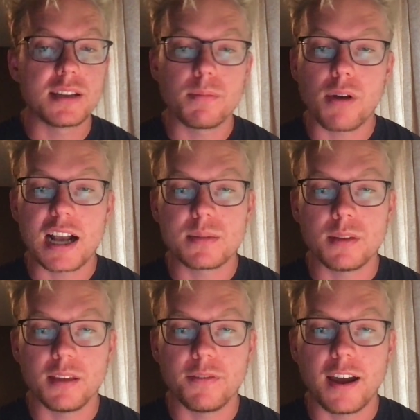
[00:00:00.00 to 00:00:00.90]
in
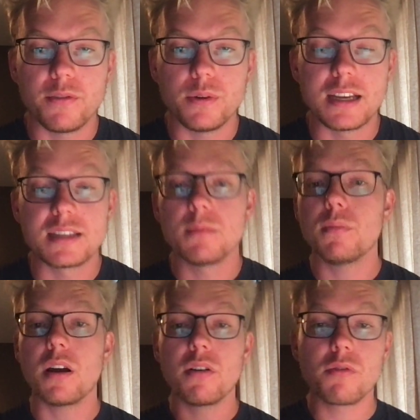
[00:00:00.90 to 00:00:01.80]
approximately five weeks.
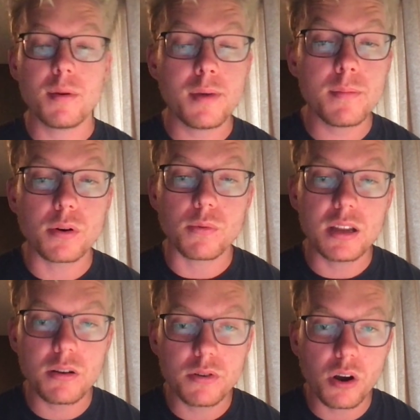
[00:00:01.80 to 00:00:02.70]
But remember,
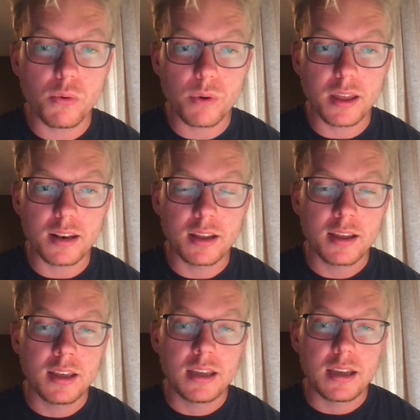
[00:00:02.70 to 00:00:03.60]
we don't know when
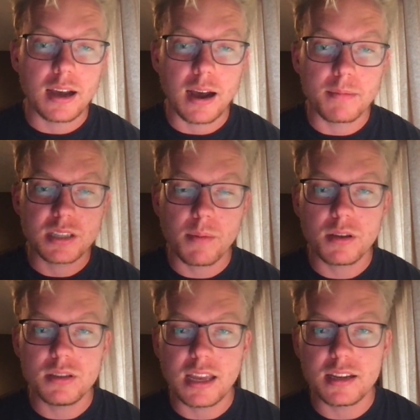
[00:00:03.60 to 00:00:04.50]
um,
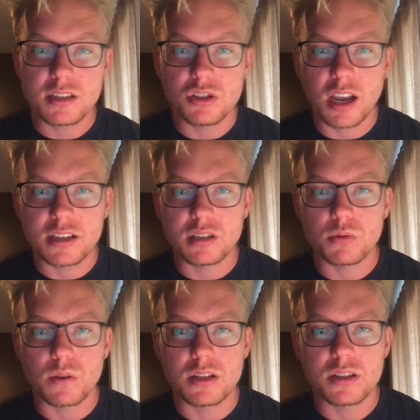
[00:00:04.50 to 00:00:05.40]
subcutaneous injections
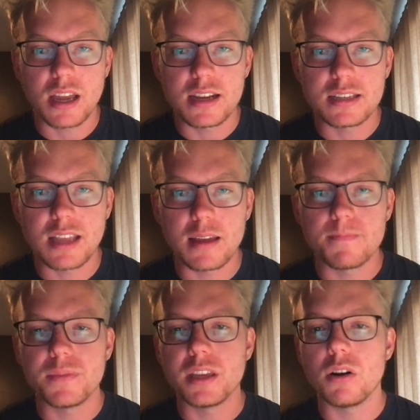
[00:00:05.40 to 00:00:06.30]
reach steady state.
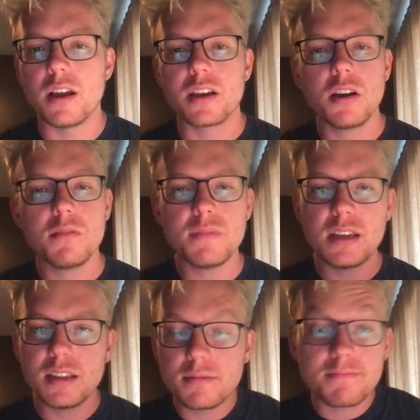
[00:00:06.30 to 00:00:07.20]
You know, it could
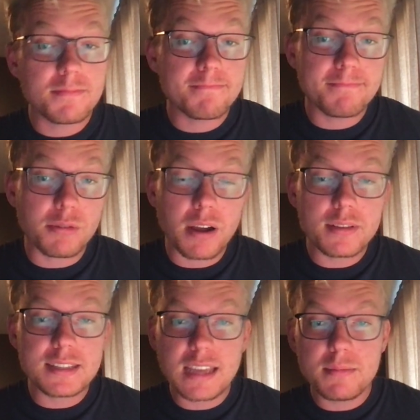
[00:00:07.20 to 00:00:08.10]
be around
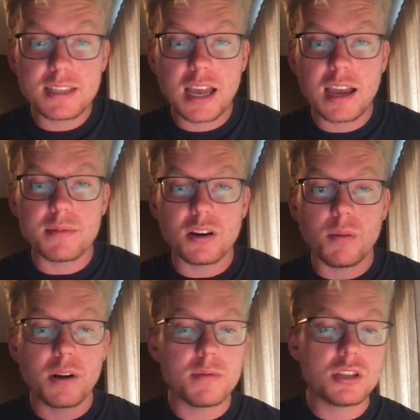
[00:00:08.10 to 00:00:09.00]
the same time, you know,
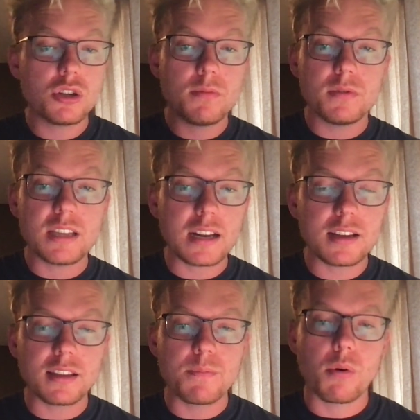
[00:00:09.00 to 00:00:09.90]
but it should
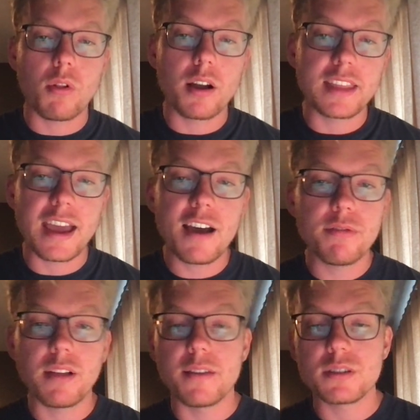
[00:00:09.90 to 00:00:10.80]
technically prolong the
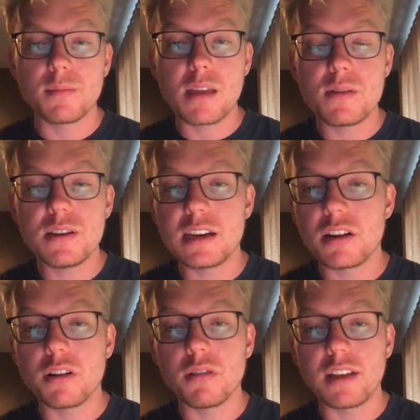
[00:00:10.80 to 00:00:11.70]
half life. So maybe you need
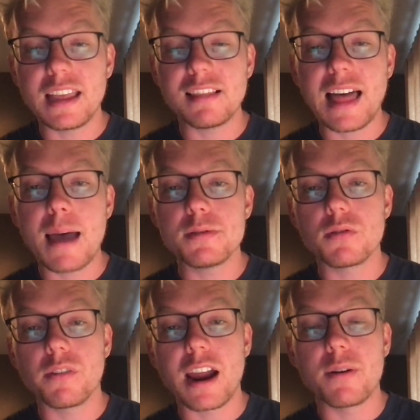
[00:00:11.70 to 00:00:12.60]
to get labs
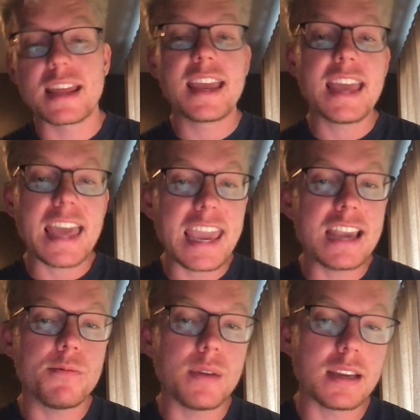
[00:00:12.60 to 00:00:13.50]
around
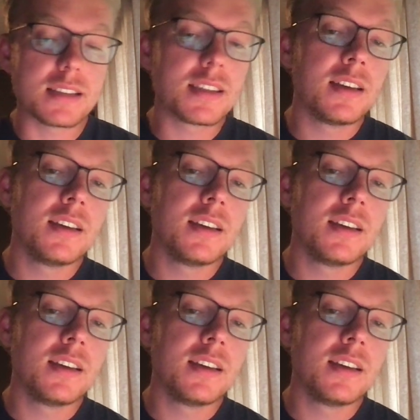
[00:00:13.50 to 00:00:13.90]
eight weeks